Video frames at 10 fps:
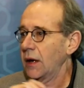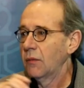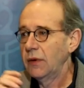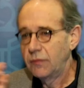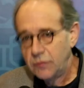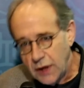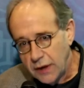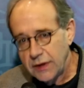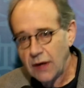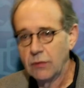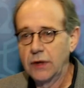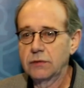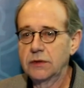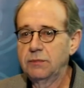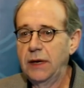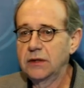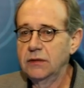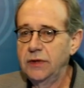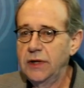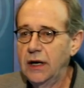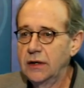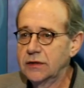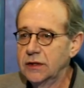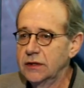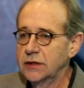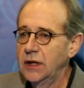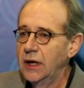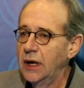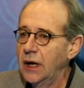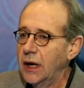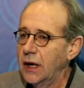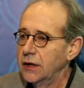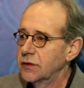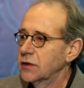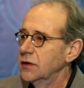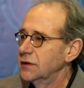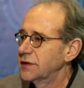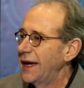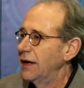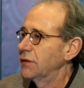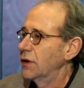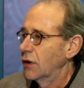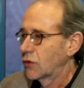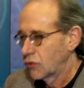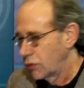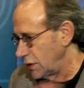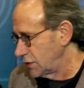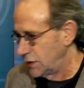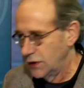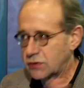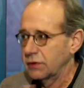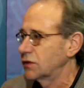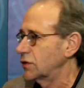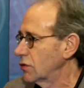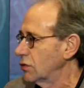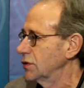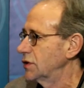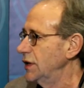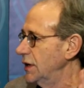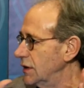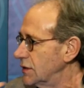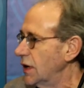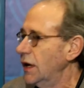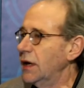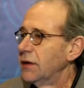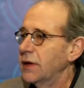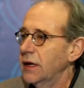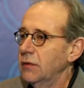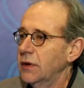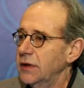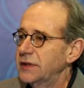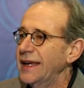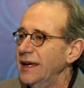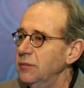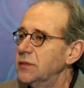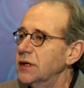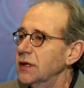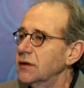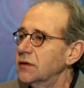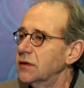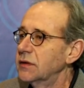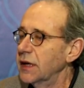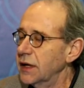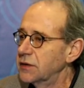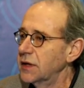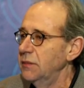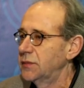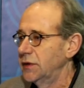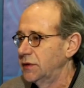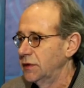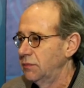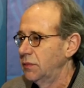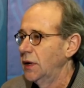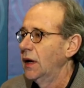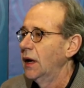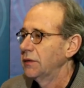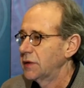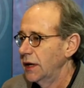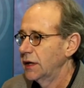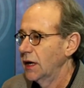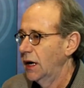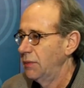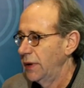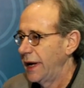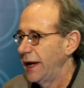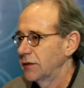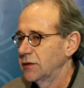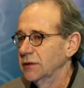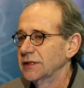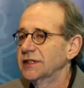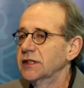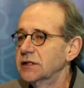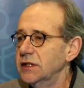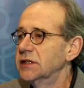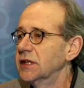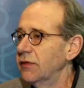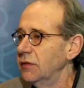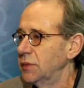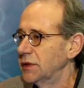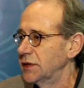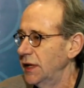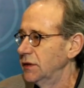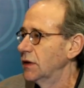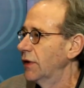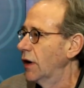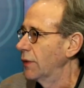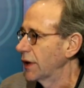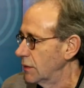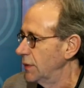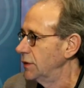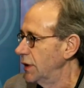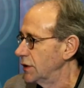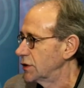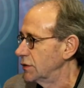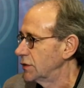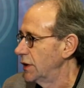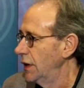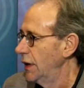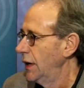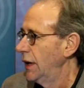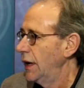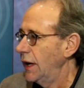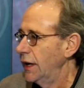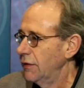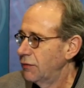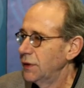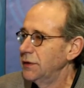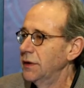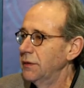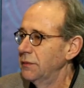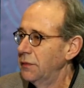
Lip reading: We've done that retrospective analysis, and it turns out that across districts, across years, they attempted to take up and act on 67% of our recommendations. And if we